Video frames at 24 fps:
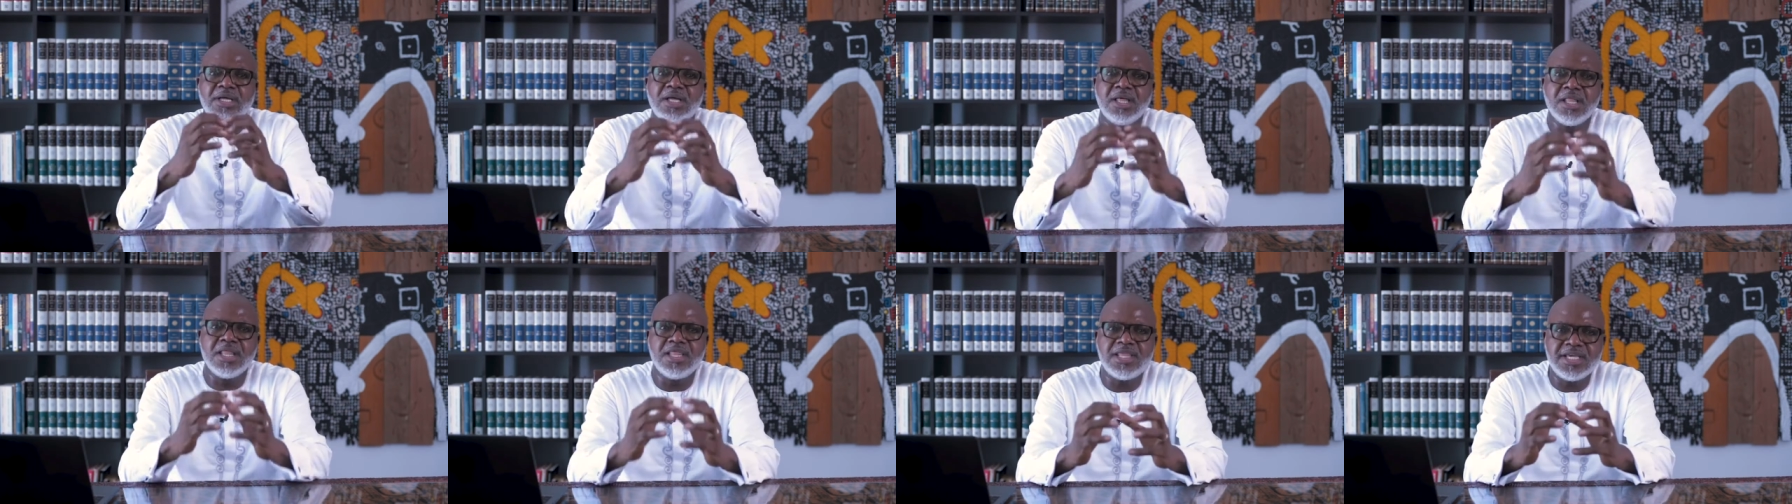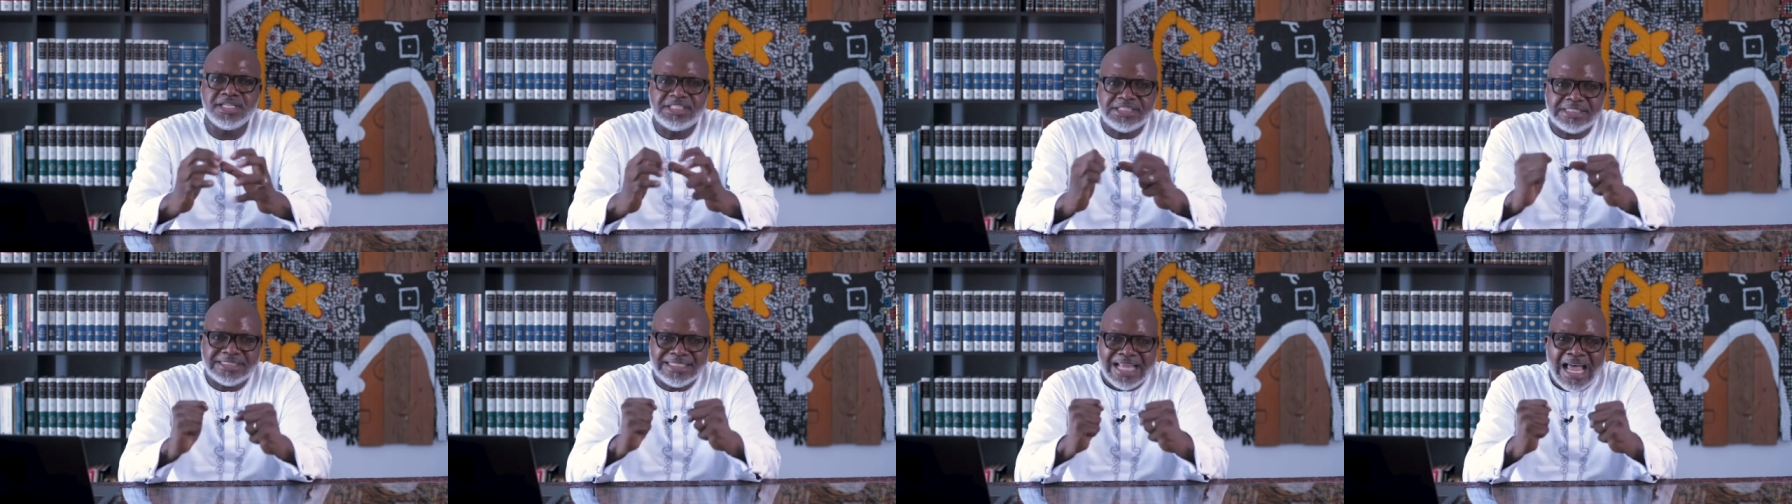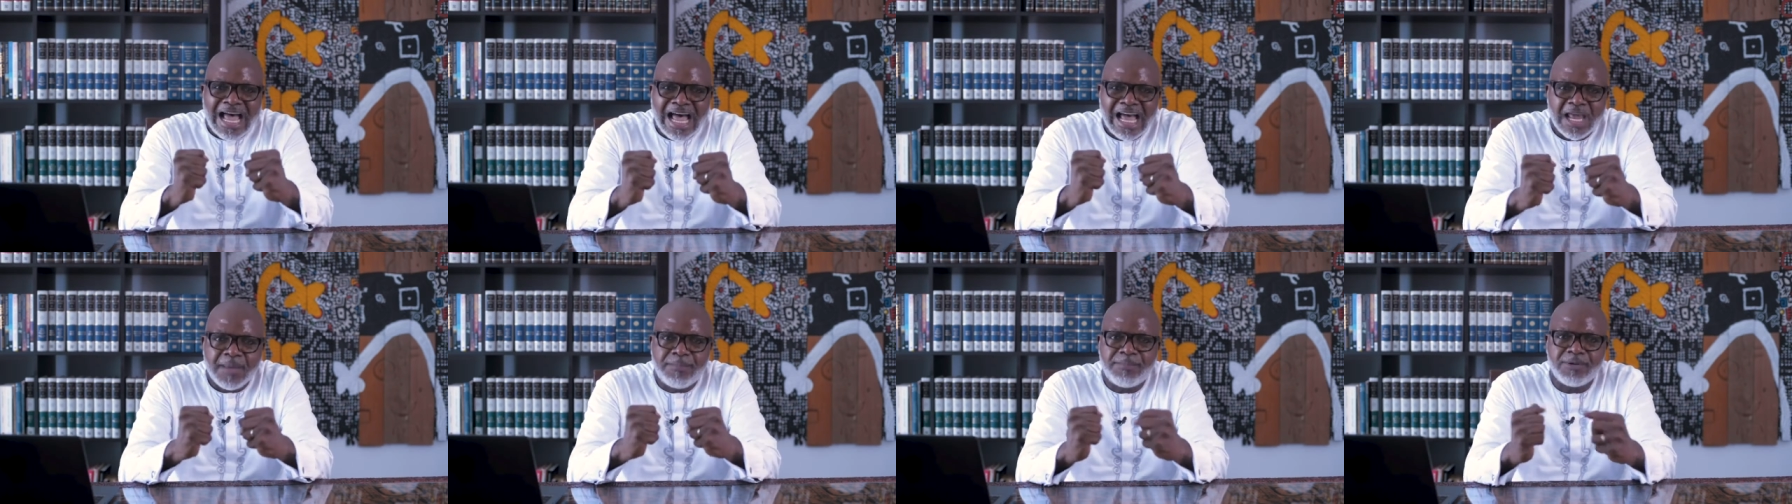this
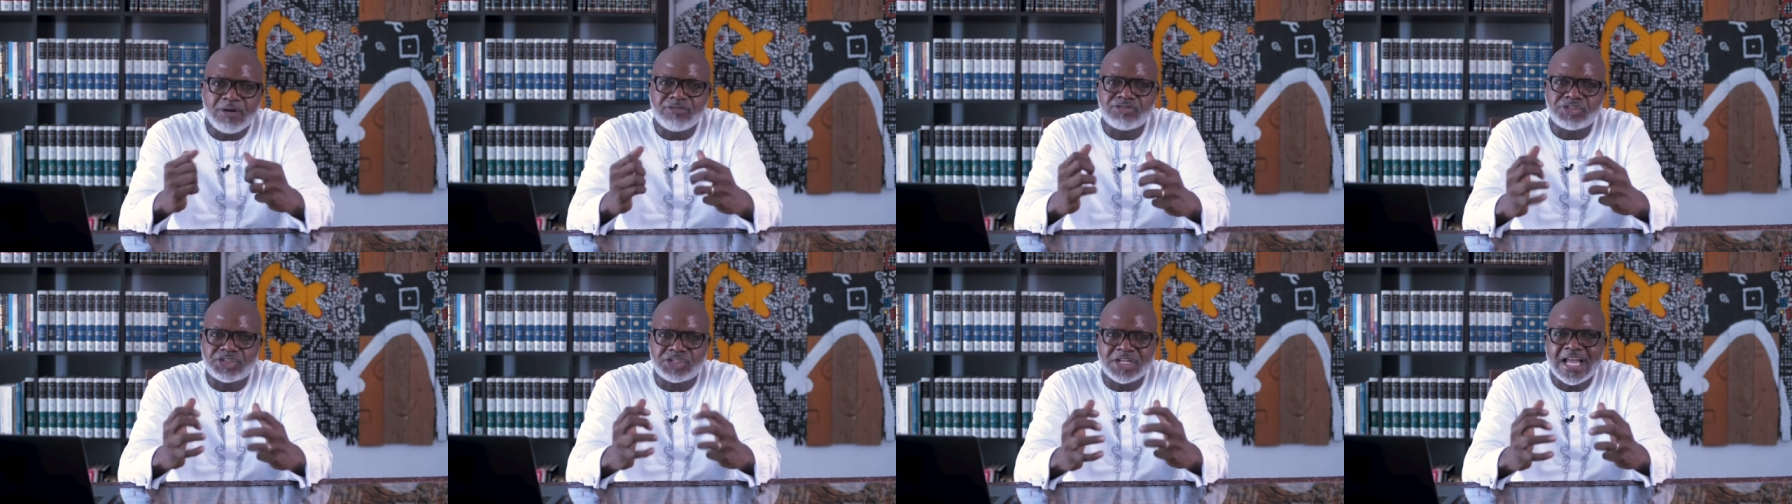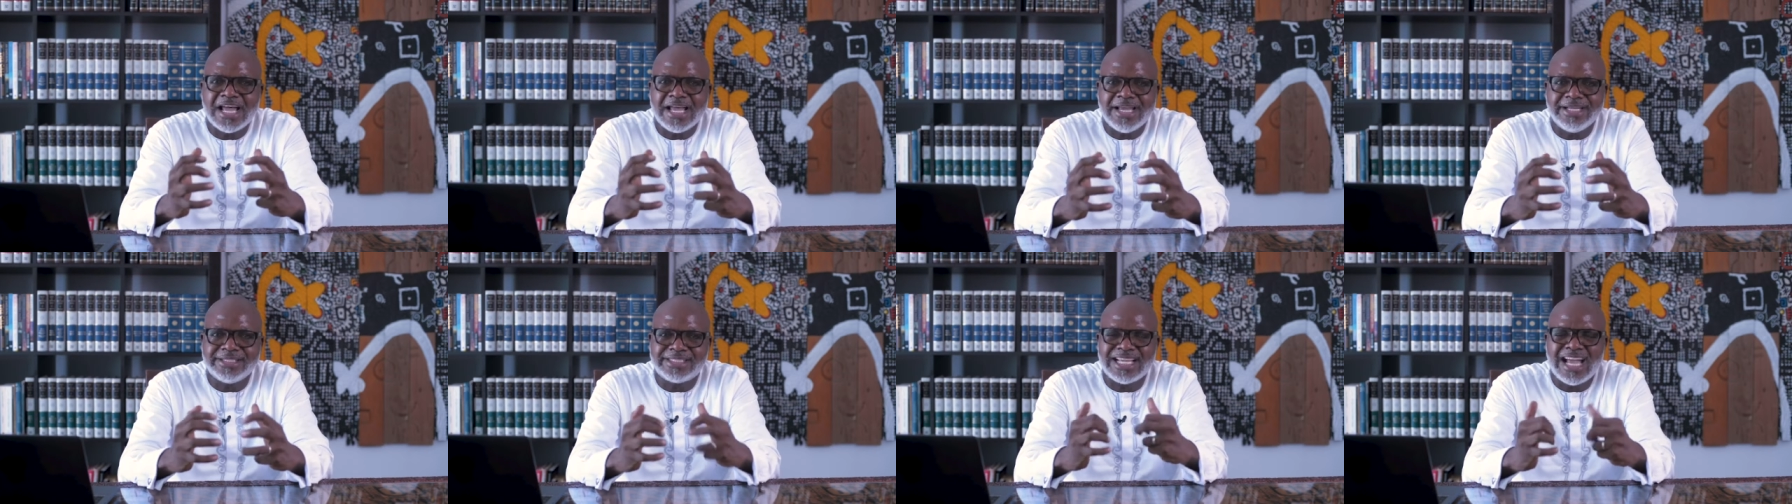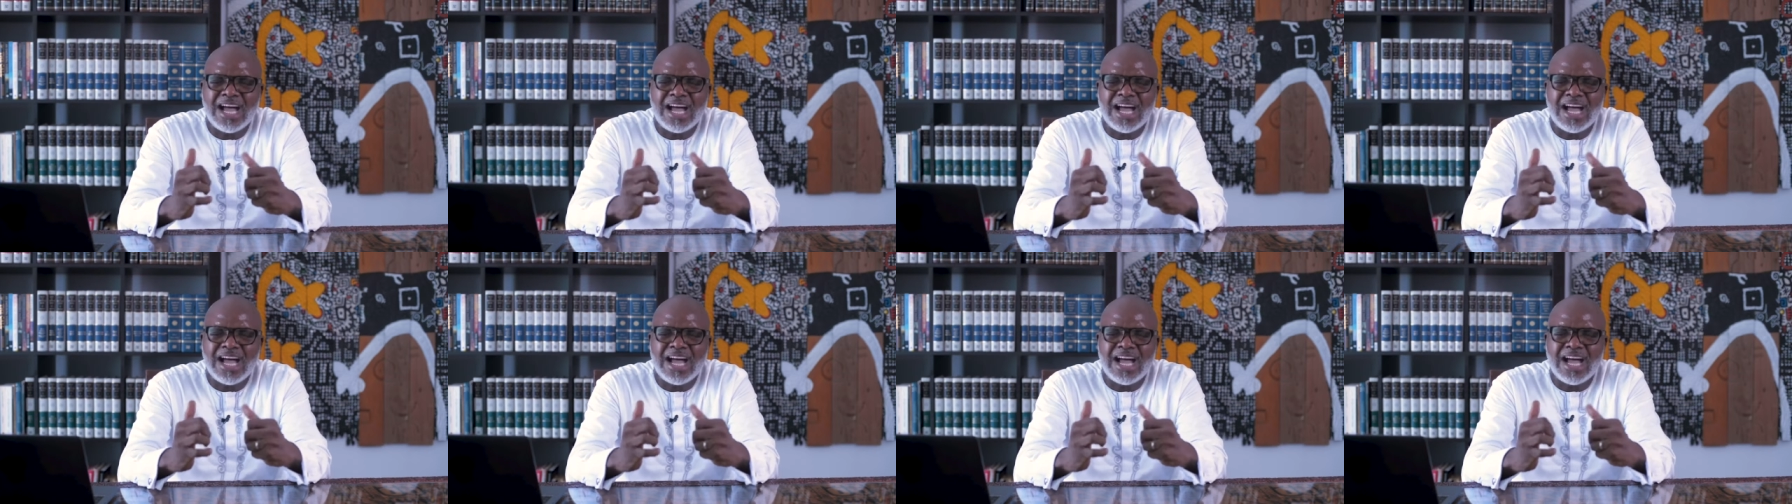type of sight?